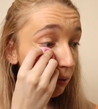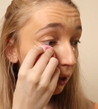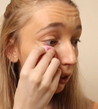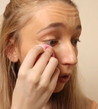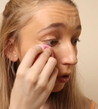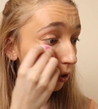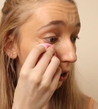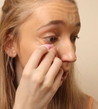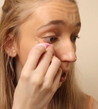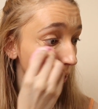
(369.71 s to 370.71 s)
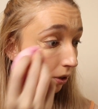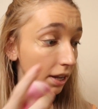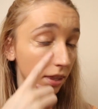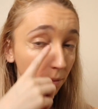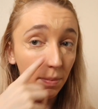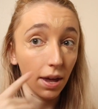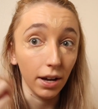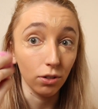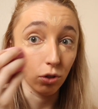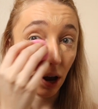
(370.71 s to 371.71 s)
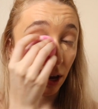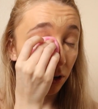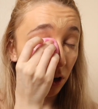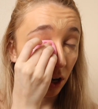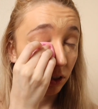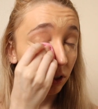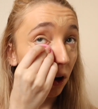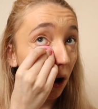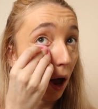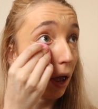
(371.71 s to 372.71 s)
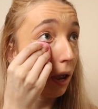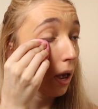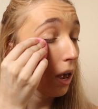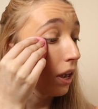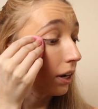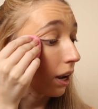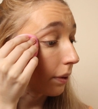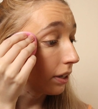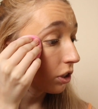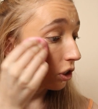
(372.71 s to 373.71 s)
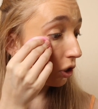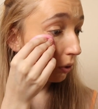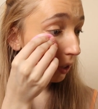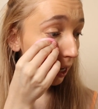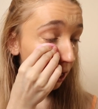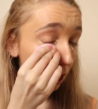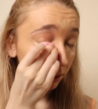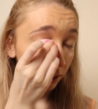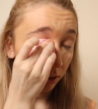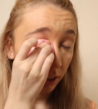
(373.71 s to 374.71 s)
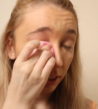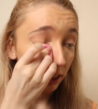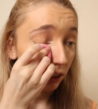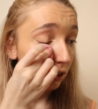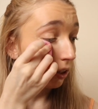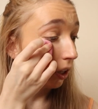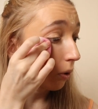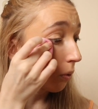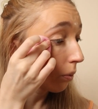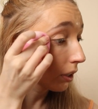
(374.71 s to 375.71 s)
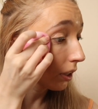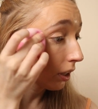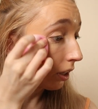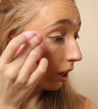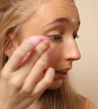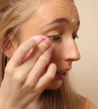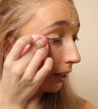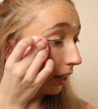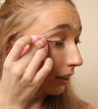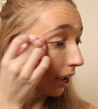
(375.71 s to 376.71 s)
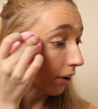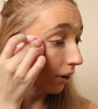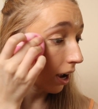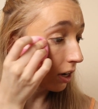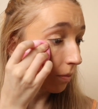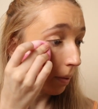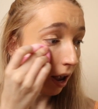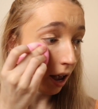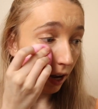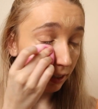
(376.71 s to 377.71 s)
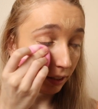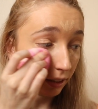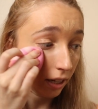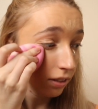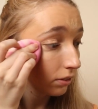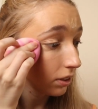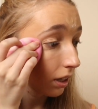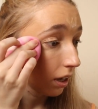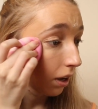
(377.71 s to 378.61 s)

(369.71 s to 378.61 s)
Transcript: be one of those girls that put like the big triangle under their eye, now I just do like a little concealer in the corner, a little on the outer edge of my eye to lift,